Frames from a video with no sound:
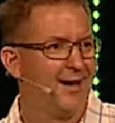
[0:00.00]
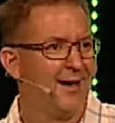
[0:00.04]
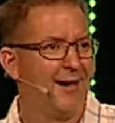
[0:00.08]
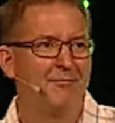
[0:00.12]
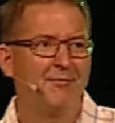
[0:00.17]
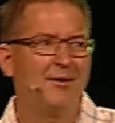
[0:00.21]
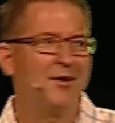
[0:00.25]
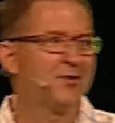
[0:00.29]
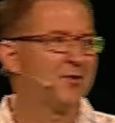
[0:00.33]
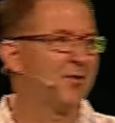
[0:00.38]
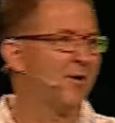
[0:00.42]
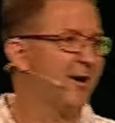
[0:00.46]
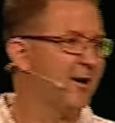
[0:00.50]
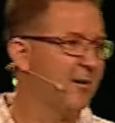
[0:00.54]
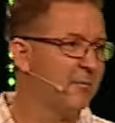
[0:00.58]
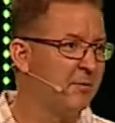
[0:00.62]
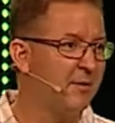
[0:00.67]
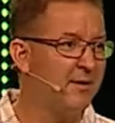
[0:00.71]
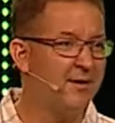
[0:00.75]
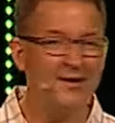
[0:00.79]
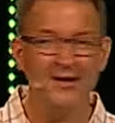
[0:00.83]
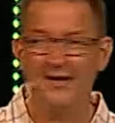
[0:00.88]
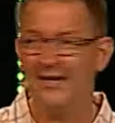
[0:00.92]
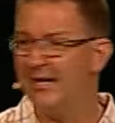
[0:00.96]
I'm not trying to
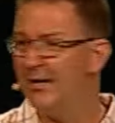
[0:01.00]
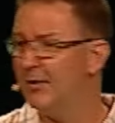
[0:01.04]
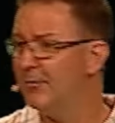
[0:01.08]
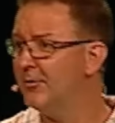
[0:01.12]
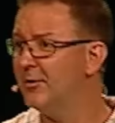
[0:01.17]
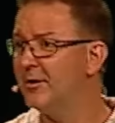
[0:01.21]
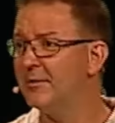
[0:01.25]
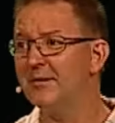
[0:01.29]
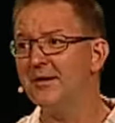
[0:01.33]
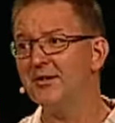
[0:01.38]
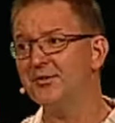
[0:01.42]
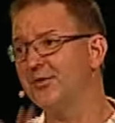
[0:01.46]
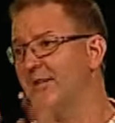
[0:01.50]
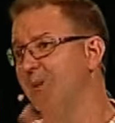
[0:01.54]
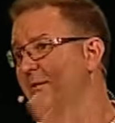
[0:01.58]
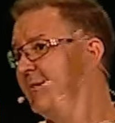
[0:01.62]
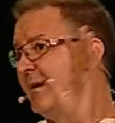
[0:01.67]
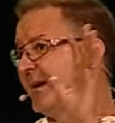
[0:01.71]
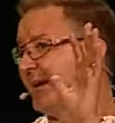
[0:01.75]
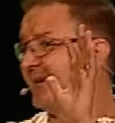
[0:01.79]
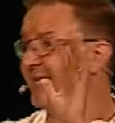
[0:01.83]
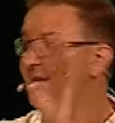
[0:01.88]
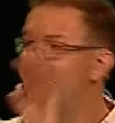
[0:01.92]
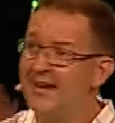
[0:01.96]
be a hero. I'm not trying to
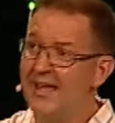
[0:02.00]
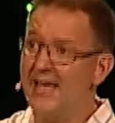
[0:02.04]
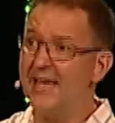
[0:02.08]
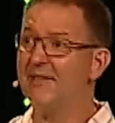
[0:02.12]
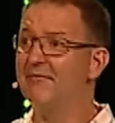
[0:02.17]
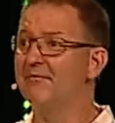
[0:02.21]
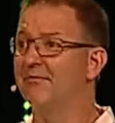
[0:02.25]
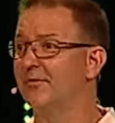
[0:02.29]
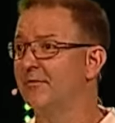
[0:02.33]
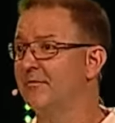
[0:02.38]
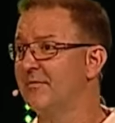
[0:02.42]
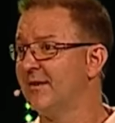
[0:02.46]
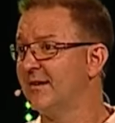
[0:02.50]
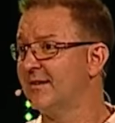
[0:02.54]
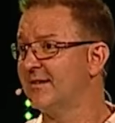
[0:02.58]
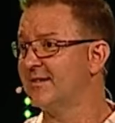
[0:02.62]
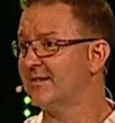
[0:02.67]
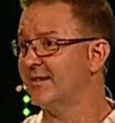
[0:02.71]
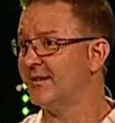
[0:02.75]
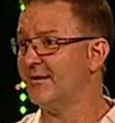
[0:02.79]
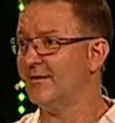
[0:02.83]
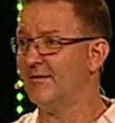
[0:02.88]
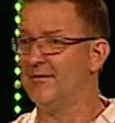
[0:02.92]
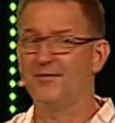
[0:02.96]
make a name for
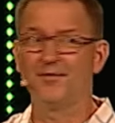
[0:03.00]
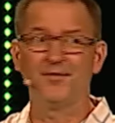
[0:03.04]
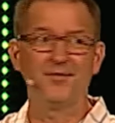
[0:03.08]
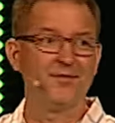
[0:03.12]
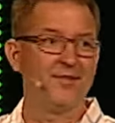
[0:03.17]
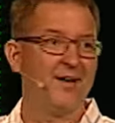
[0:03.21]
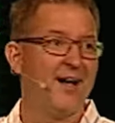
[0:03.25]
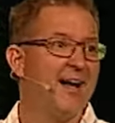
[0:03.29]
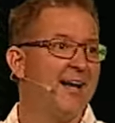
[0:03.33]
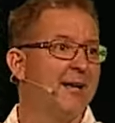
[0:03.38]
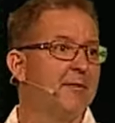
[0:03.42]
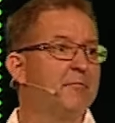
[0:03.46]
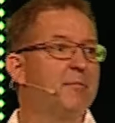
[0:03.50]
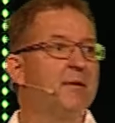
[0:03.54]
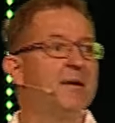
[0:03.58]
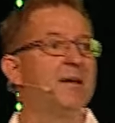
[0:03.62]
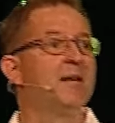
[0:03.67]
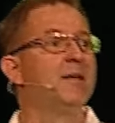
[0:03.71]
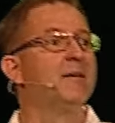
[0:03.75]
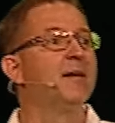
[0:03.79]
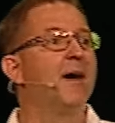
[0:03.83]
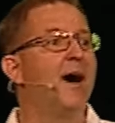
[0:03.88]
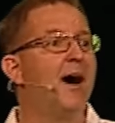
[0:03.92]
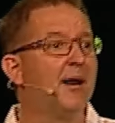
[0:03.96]
myself. I can be
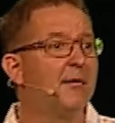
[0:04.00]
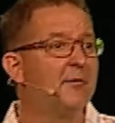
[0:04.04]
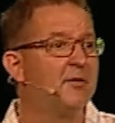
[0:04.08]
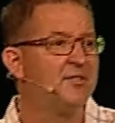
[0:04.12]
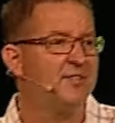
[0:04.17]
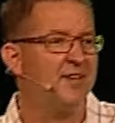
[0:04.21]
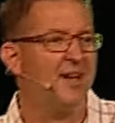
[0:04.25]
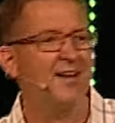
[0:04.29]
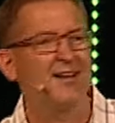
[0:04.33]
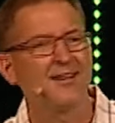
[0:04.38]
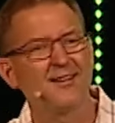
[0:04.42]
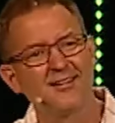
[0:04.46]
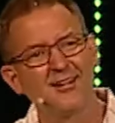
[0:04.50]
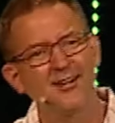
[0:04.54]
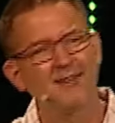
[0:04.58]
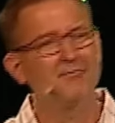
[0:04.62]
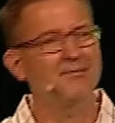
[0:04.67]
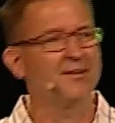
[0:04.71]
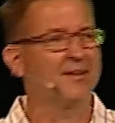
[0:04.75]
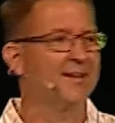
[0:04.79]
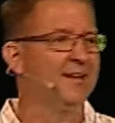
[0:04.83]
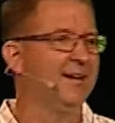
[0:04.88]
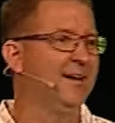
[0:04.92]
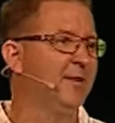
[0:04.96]
anonymous. I can come
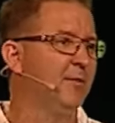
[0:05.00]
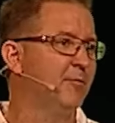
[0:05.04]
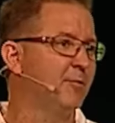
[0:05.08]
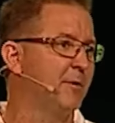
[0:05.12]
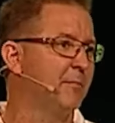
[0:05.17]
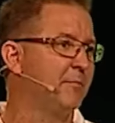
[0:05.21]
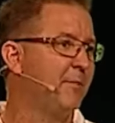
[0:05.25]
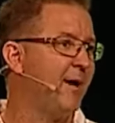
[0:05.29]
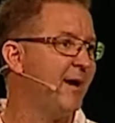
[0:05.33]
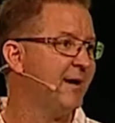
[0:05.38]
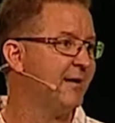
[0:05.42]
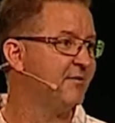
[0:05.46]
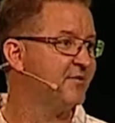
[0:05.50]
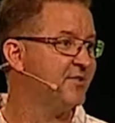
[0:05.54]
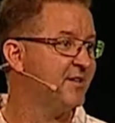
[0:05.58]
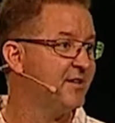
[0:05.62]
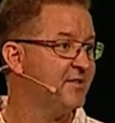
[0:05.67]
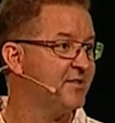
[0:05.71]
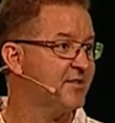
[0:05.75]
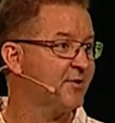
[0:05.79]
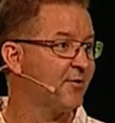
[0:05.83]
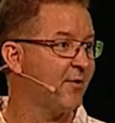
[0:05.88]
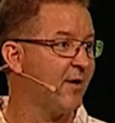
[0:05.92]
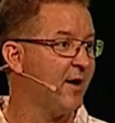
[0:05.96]
together with the body of
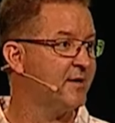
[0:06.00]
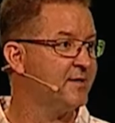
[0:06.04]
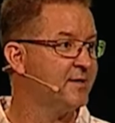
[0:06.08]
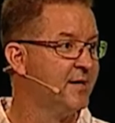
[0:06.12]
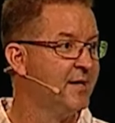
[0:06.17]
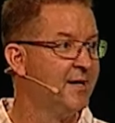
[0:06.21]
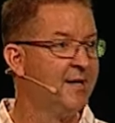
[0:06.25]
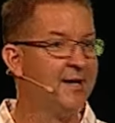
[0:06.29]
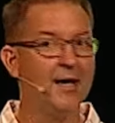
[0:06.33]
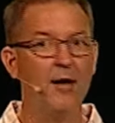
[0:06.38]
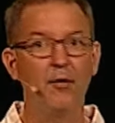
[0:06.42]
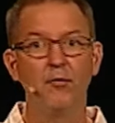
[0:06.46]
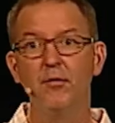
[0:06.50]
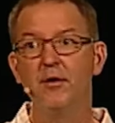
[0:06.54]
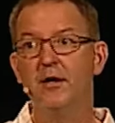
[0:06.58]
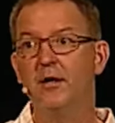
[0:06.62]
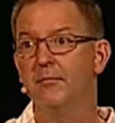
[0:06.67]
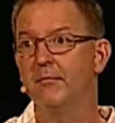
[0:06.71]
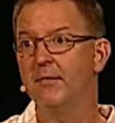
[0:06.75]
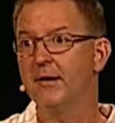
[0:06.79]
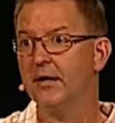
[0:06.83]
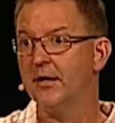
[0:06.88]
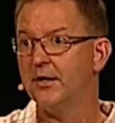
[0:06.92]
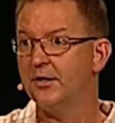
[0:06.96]
Jesus Christ and we
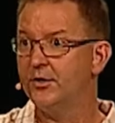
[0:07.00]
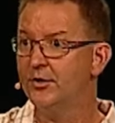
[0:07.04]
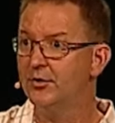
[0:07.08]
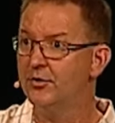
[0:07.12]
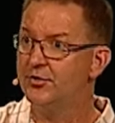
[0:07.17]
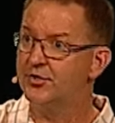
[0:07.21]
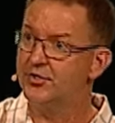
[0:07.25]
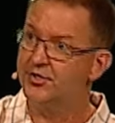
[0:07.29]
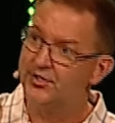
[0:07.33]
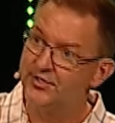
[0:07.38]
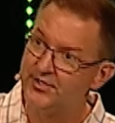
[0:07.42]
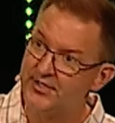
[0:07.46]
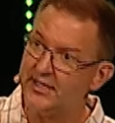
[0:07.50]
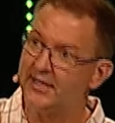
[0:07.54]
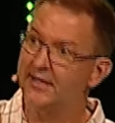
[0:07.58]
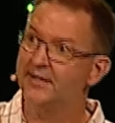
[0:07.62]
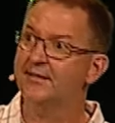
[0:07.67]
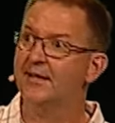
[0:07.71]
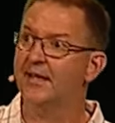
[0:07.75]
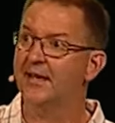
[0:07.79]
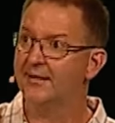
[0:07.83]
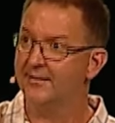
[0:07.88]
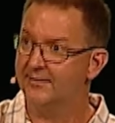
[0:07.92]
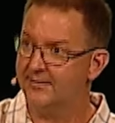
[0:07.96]
can make a huge
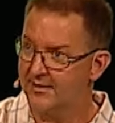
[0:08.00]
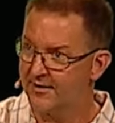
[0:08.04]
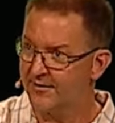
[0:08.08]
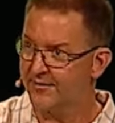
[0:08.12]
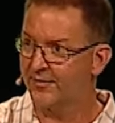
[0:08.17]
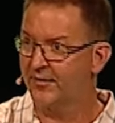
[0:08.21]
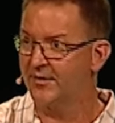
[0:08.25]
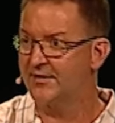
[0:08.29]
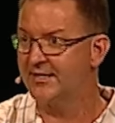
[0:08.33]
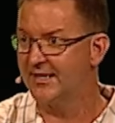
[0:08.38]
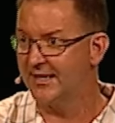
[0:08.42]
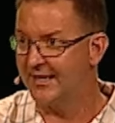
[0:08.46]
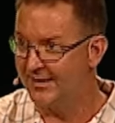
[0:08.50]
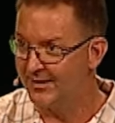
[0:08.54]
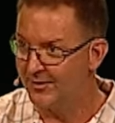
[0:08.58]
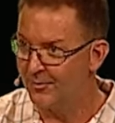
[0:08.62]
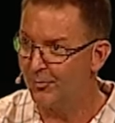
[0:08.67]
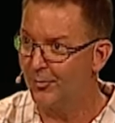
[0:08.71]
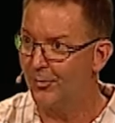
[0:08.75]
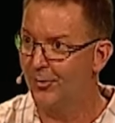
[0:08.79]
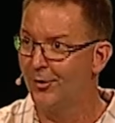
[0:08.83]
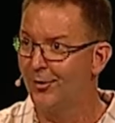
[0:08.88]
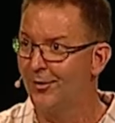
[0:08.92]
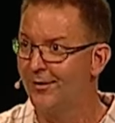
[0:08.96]
dent and difference in the
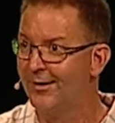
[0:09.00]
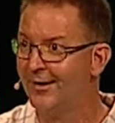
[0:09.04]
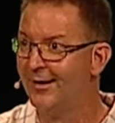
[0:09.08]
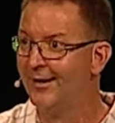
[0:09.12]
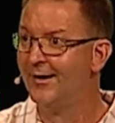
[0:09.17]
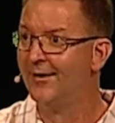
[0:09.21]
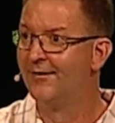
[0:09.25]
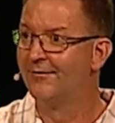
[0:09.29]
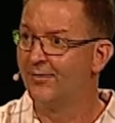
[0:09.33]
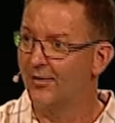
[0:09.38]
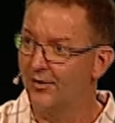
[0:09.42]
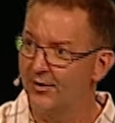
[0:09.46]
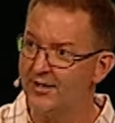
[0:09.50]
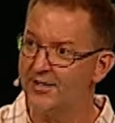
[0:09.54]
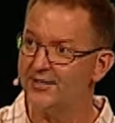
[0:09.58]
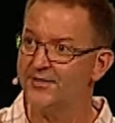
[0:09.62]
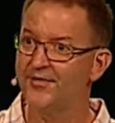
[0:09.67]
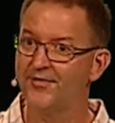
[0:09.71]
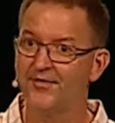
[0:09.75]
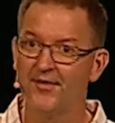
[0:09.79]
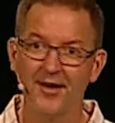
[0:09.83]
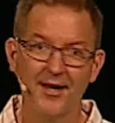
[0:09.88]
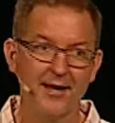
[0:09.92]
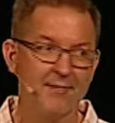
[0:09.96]
world for
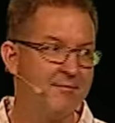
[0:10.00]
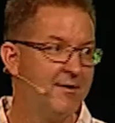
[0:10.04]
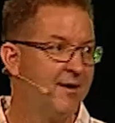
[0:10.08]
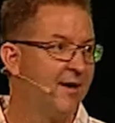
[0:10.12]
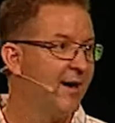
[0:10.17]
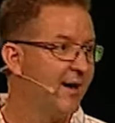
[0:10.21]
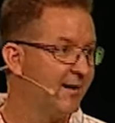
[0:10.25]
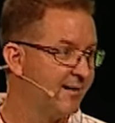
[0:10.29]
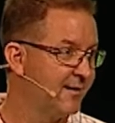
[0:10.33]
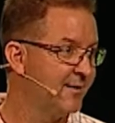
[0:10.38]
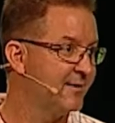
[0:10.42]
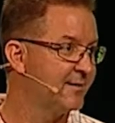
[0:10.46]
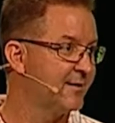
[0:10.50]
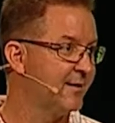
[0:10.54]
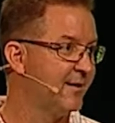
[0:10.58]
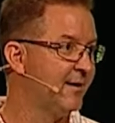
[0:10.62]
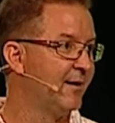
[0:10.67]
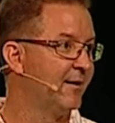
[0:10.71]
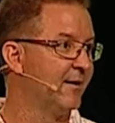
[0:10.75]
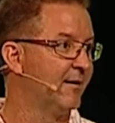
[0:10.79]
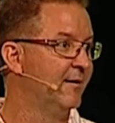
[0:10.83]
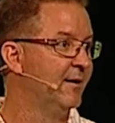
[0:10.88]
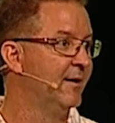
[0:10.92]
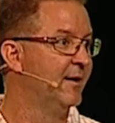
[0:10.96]
his fame and his
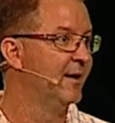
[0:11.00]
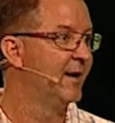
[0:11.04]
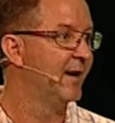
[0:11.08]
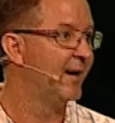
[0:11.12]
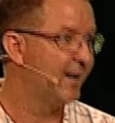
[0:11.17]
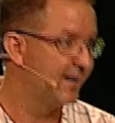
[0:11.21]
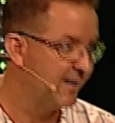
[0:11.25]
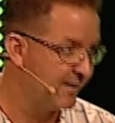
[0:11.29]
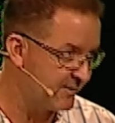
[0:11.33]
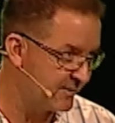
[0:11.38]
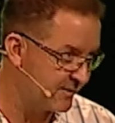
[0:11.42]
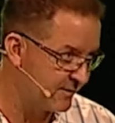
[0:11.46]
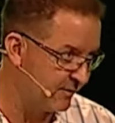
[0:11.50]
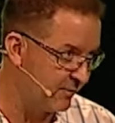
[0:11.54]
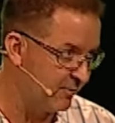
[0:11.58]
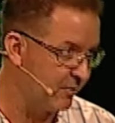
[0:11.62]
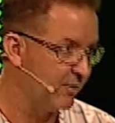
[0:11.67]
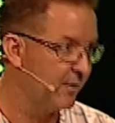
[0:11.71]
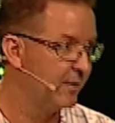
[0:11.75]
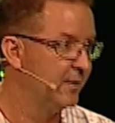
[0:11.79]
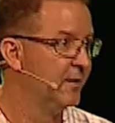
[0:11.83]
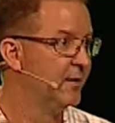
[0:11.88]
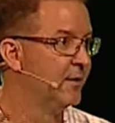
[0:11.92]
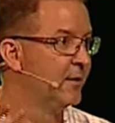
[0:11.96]
honor and his
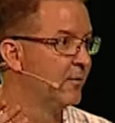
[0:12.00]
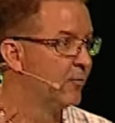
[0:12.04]
glory.